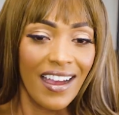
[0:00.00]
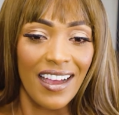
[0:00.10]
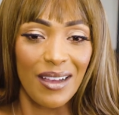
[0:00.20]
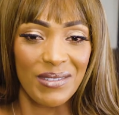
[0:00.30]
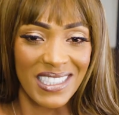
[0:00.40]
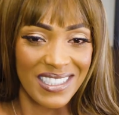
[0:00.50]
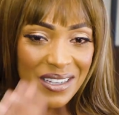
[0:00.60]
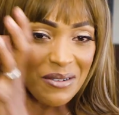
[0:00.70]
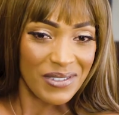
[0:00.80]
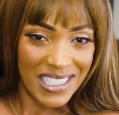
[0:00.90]
Um,
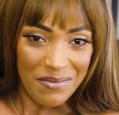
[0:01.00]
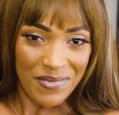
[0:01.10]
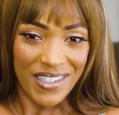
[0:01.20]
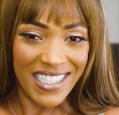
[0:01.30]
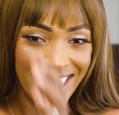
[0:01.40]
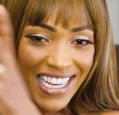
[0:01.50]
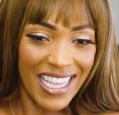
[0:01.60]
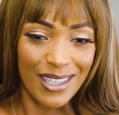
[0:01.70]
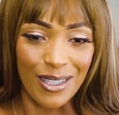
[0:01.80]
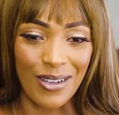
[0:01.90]
it's really pretty
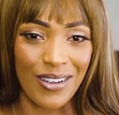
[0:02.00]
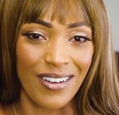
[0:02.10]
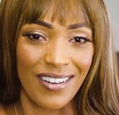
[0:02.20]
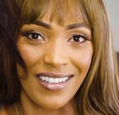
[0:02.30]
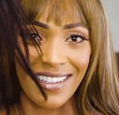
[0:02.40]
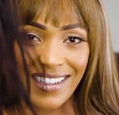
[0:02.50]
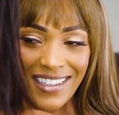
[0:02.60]
and long.